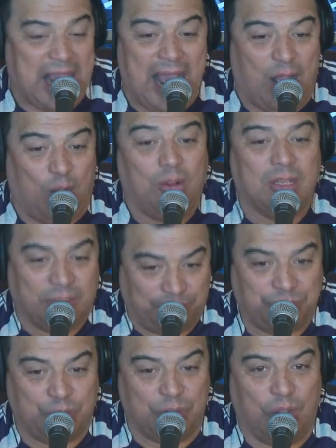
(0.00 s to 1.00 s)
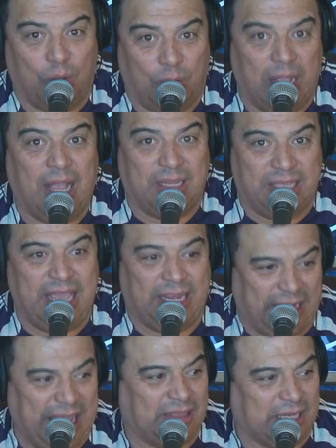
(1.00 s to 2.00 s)
and now, you know,
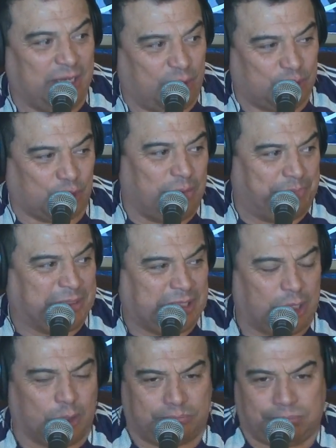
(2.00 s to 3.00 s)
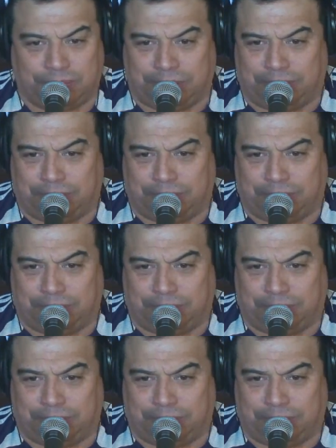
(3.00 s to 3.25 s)
get the little trumpet that goes,